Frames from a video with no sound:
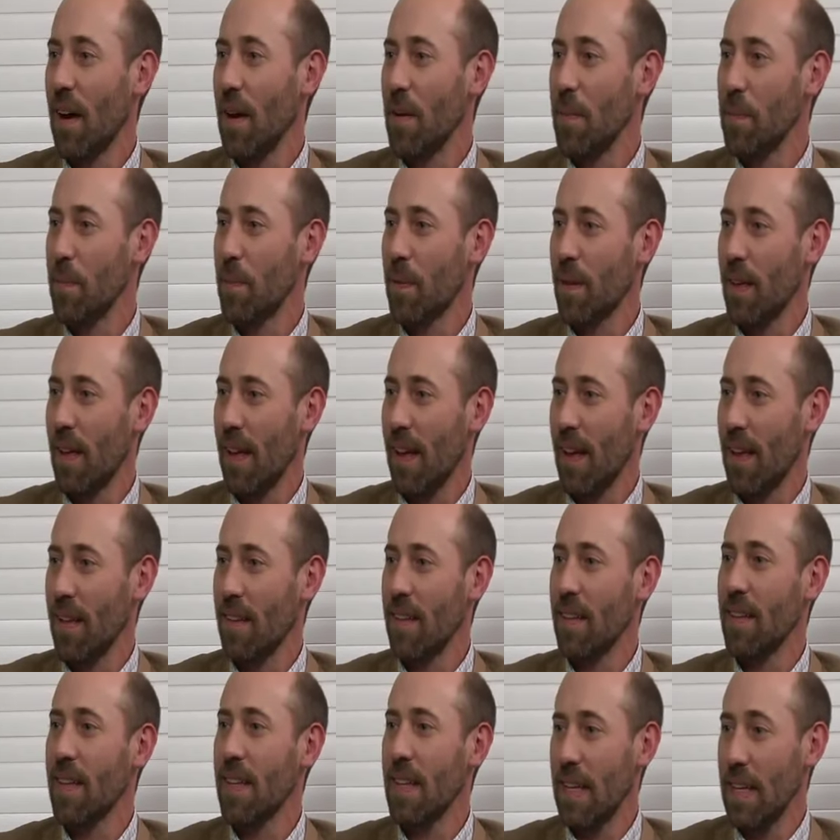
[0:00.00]
up,
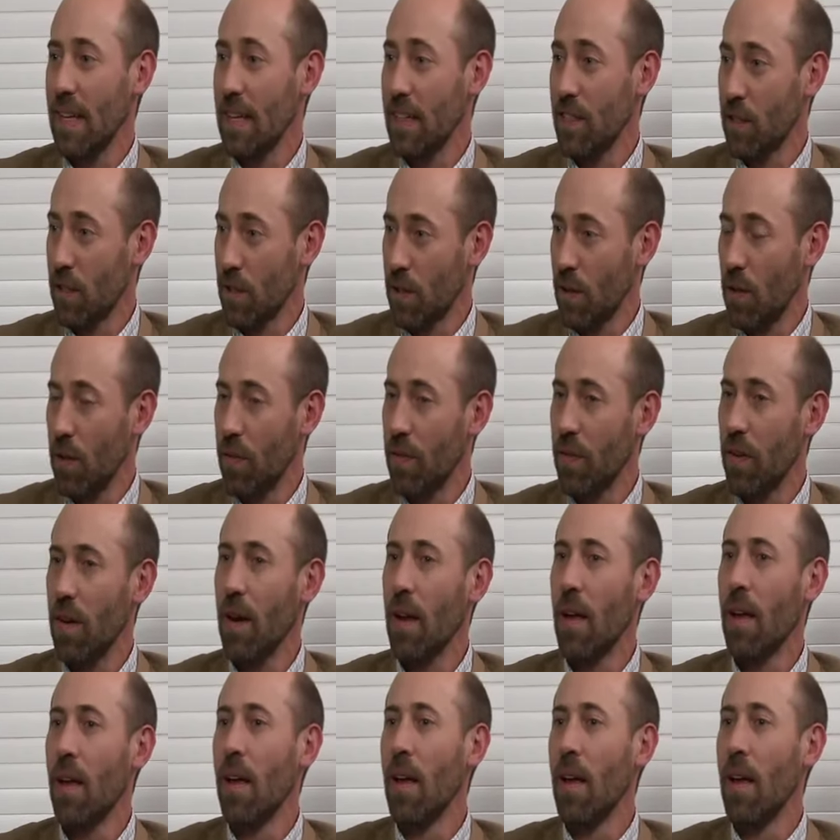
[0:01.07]
and he took over.